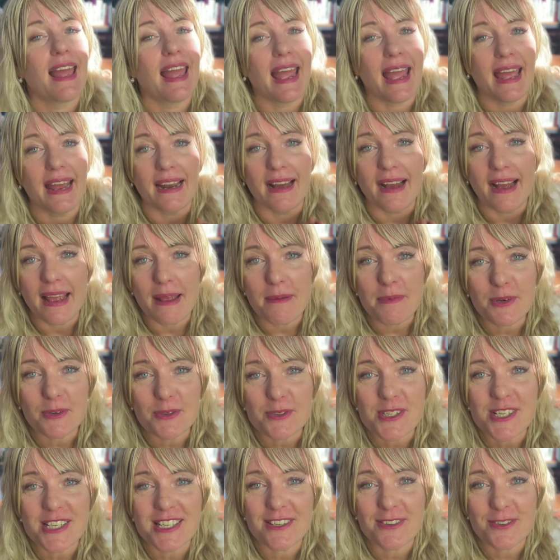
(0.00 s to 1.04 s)
and I am
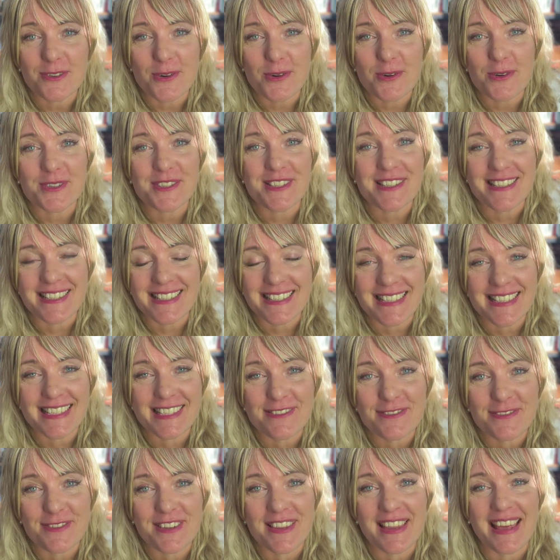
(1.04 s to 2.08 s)
launching a course
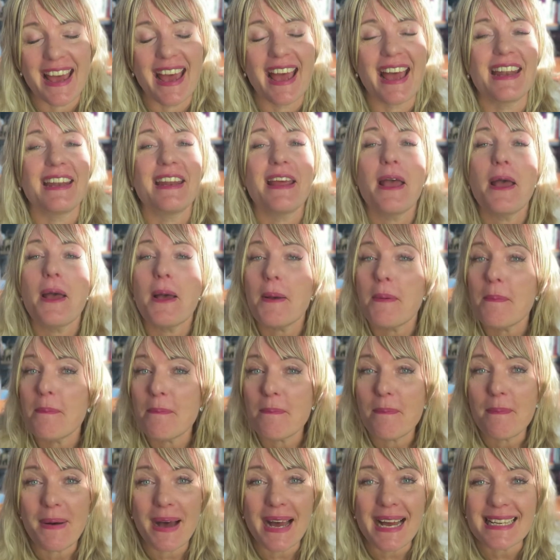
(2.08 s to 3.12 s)
just for that.
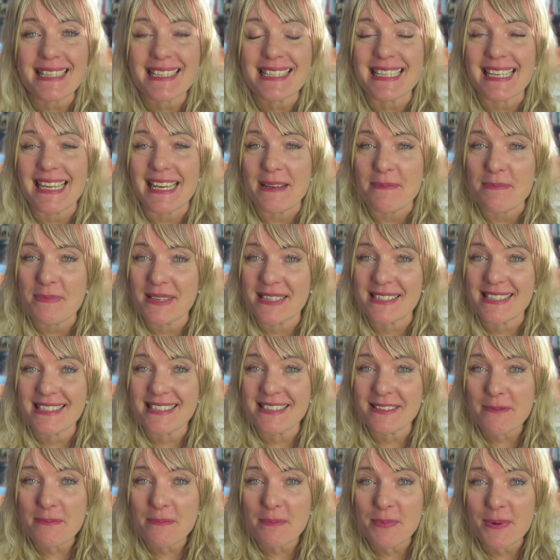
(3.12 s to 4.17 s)
But to keep this
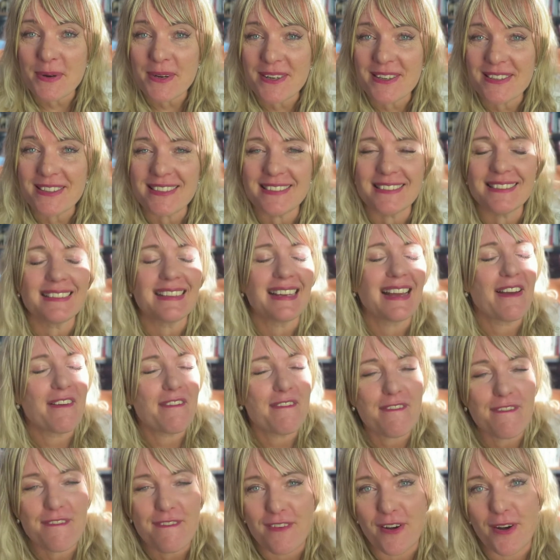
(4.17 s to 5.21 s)
simple,
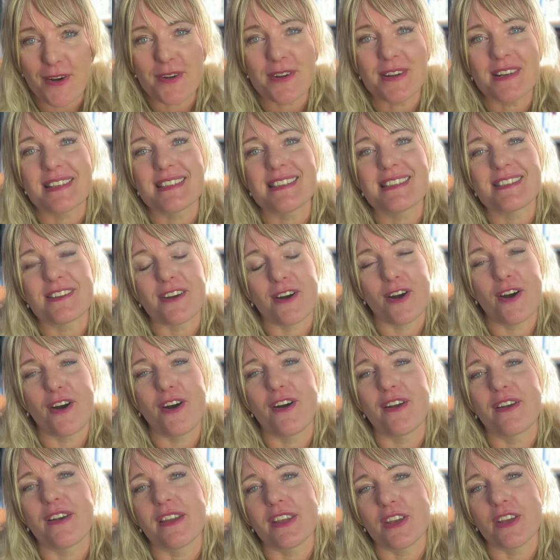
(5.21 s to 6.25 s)
focus
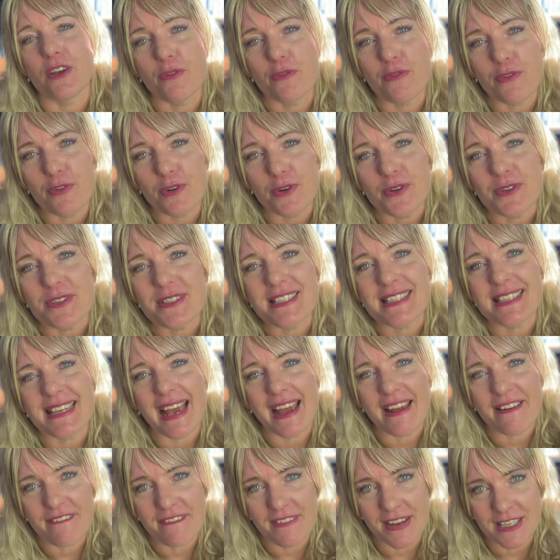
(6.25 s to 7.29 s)
on your fruits
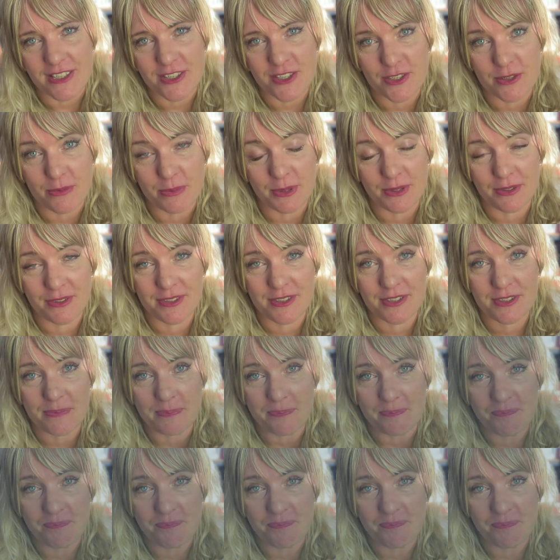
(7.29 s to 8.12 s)
and vegetables.